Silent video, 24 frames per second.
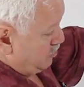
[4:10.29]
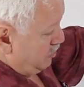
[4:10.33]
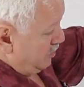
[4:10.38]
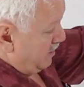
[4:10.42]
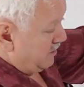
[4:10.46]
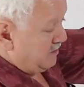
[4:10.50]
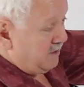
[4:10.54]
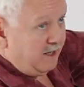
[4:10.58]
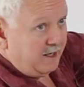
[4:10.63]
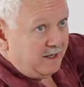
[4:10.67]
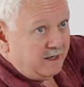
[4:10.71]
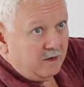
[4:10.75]

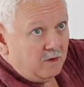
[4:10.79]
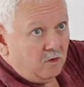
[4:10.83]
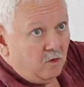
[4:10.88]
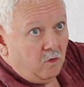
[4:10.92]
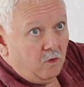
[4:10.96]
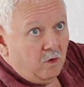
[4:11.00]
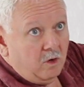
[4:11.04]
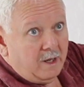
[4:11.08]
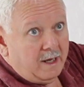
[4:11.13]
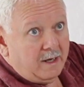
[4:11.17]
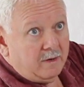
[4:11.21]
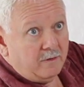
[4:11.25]
not taking
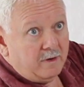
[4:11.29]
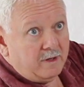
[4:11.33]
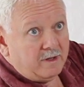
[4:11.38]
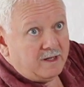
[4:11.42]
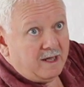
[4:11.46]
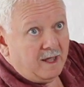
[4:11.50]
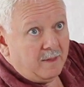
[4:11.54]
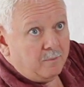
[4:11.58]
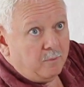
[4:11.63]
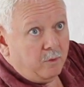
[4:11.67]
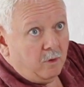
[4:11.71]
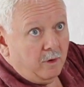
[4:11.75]
oil out at
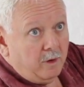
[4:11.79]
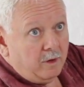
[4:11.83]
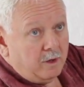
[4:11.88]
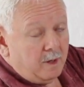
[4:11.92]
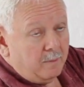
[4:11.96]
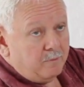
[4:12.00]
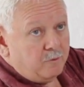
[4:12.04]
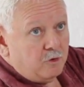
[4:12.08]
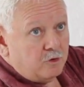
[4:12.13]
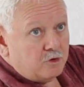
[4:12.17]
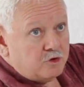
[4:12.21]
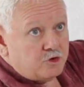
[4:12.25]
that point,
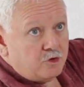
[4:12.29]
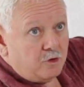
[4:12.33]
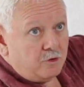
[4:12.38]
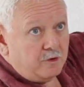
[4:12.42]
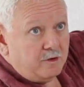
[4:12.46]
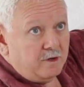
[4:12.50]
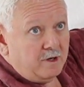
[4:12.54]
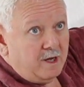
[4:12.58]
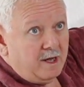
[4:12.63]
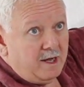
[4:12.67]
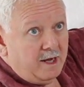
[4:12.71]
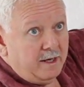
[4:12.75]
up to a
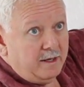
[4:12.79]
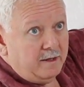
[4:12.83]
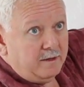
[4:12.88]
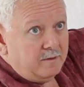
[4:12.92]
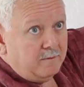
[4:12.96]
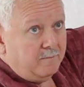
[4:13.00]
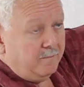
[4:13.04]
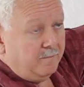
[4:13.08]
certain height.